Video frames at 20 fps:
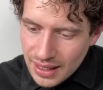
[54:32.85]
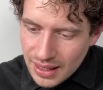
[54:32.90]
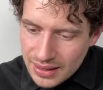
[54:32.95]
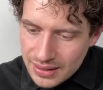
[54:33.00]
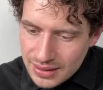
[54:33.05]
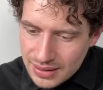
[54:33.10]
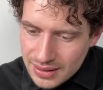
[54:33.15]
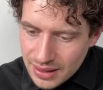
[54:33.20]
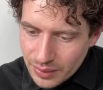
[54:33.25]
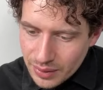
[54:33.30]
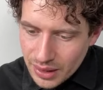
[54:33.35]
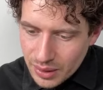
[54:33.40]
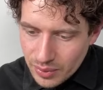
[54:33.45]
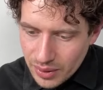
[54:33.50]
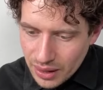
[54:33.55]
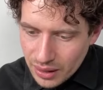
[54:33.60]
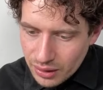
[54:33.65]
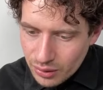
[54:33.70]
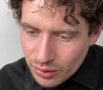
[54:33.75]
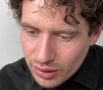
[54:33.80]
So anyway,
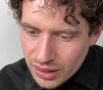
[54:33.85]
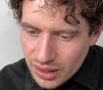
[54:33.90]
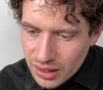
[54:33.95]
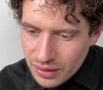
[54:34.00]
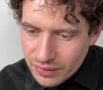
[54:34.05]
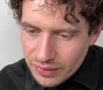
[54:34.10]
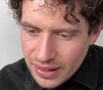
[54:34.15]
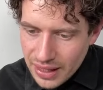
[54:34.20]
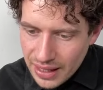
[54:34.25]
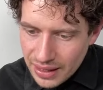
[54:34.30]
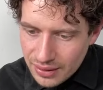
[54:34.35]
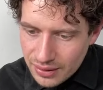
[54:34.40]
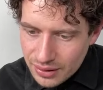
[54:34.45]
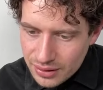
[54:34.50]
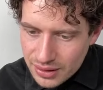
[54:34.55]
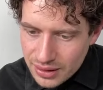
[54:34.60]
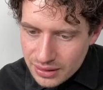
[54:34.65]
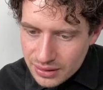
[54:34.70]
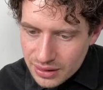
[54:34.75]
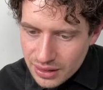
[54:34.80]
I thought I'd cover that
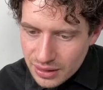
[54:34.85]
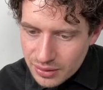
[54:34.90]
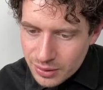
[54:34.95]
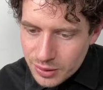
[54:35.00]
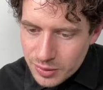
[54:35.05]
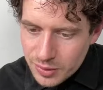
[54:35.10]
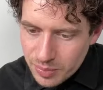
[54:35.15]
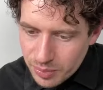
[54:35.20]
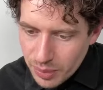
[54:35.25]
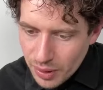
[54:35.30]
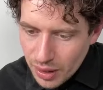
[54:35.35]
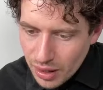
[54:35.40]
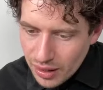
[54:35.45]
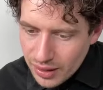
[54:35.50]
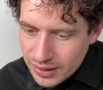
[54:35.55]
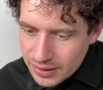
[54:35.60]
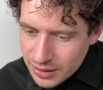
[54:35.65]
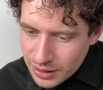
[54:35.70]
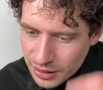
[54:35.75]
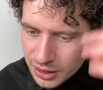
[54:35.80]
because it did
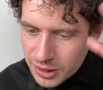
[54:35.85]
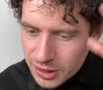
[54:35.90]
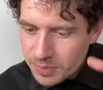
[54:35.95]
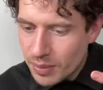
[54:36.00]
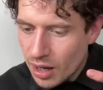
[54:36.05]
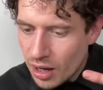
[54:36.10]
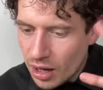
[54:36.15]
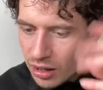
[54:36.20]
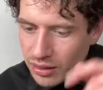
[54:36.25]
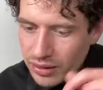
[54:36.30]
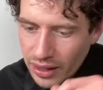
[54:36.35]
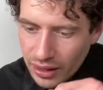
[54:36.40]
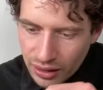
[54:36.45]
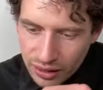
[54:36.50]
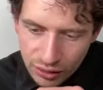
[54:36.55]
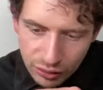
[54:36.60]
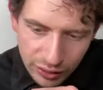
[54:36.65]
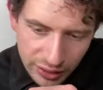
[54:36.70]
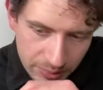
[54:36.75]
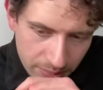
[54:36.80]
spark that
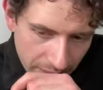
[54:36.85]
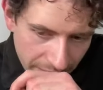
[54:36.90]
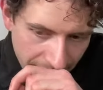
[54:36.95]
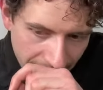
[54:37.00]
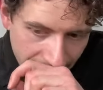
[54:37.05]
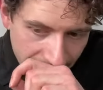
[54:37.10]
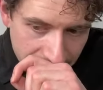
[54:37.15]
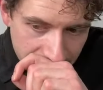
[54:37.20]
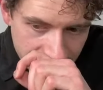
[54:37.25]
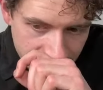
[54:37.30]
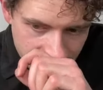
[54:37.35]
thought in my head.